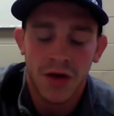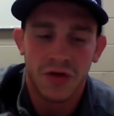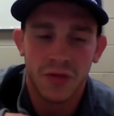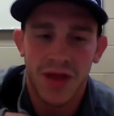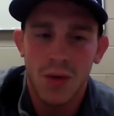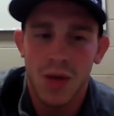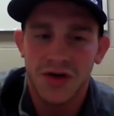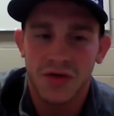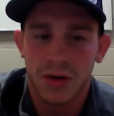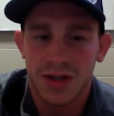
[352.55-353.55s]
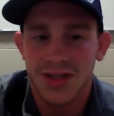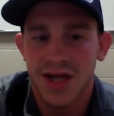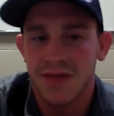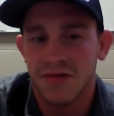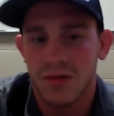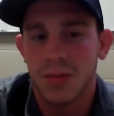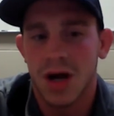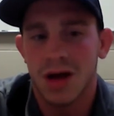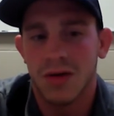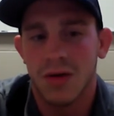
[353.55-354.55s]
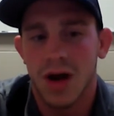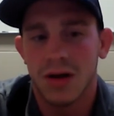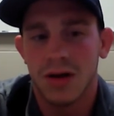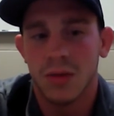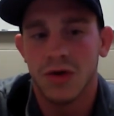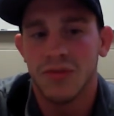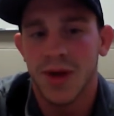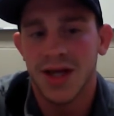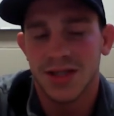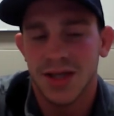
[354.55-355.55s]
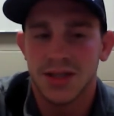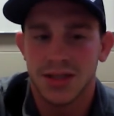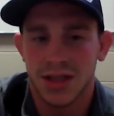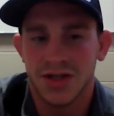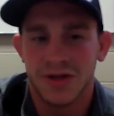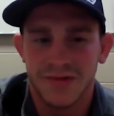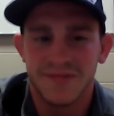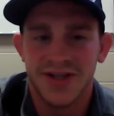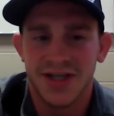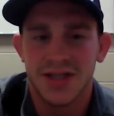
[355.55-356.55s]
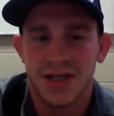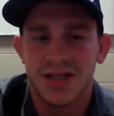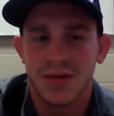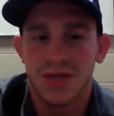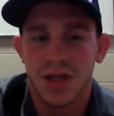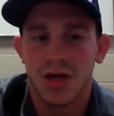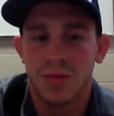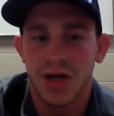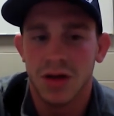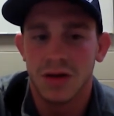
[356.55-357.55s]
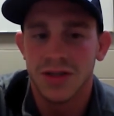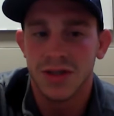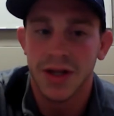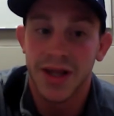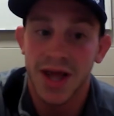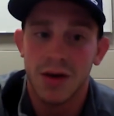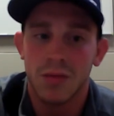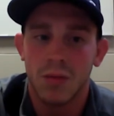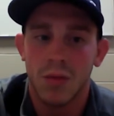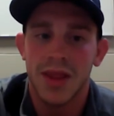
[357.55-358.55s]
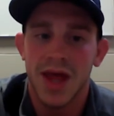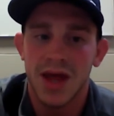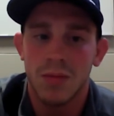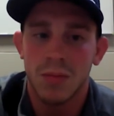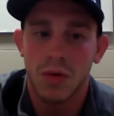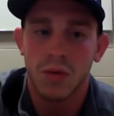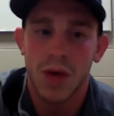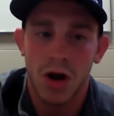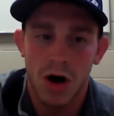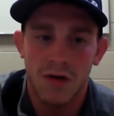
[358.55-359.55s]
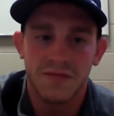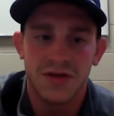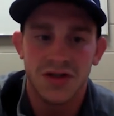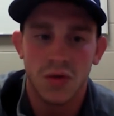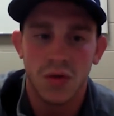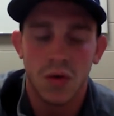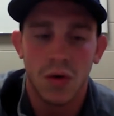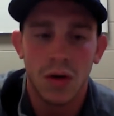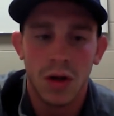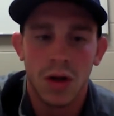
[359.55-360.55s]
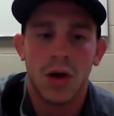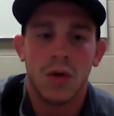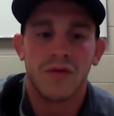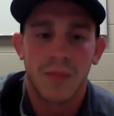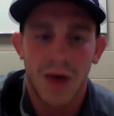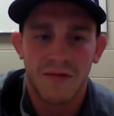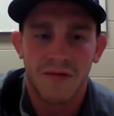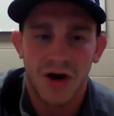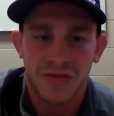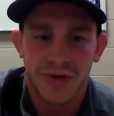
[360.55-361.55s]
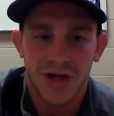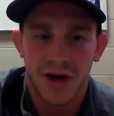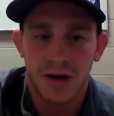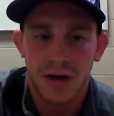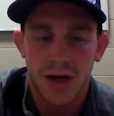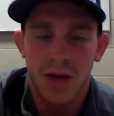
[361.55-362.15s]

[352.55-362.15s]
So they went to Oregon State from Colorado, which made sense in terms of distance. It was a little bit closer. And then when they both went off to school was my freshman year.